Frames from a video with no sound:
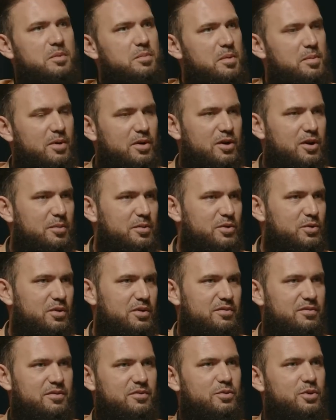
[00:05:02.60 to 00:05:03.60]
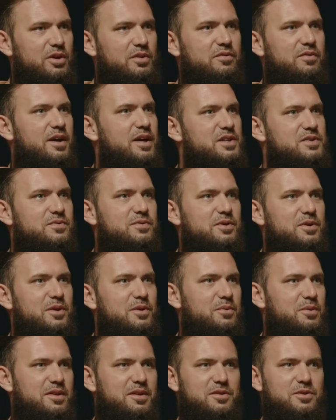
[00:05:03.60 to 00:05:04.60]
people are coming for advice for
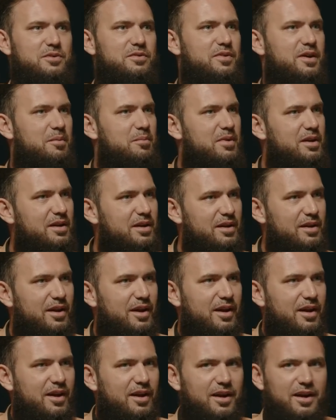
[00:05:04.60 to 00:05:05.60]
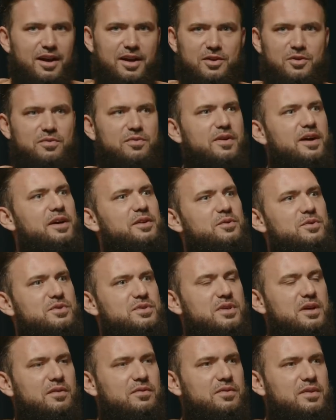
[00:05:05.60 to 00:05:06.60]
you within your family, and you find
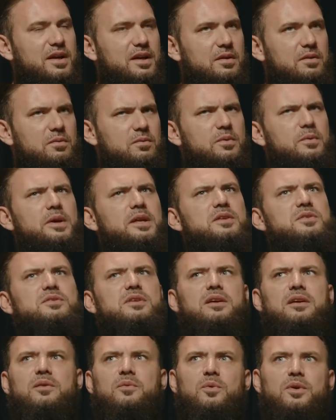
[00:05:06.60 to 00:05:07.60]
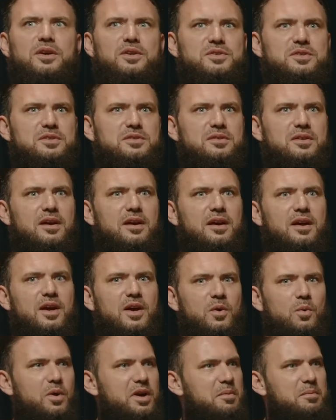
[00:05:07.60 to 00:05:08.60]
yourself that, well, wait a second, where
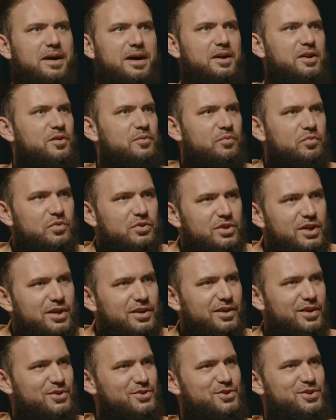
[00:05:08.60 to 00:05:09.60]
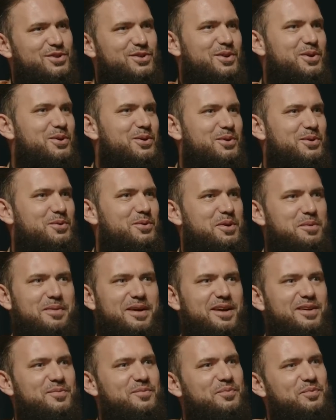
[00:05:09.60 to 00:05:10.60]
did my teenage years go? Where did
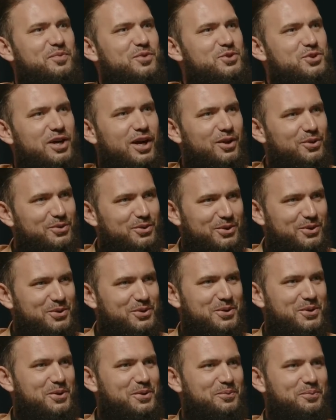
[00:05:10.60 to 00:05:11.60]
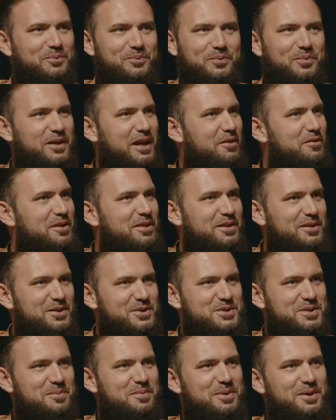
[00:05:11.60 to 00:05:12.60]
my childhood go? Everything
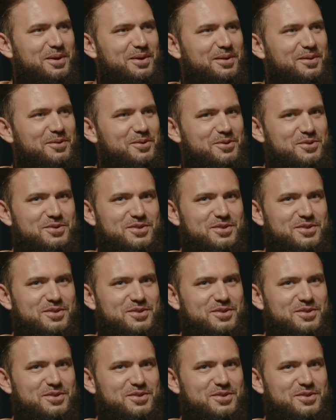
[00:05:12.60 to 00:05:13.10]
disappeared.